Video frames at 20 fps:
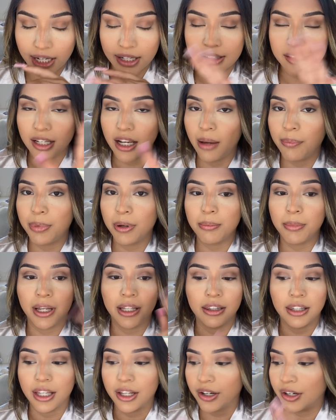I type in my
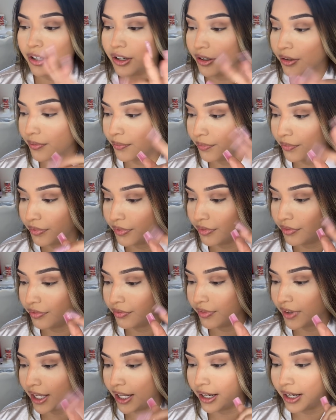letter
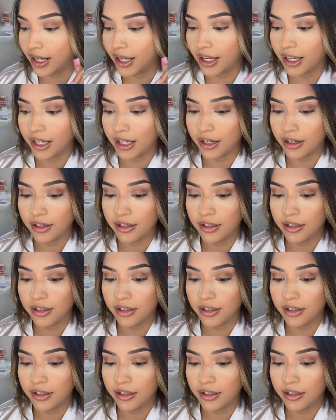that night.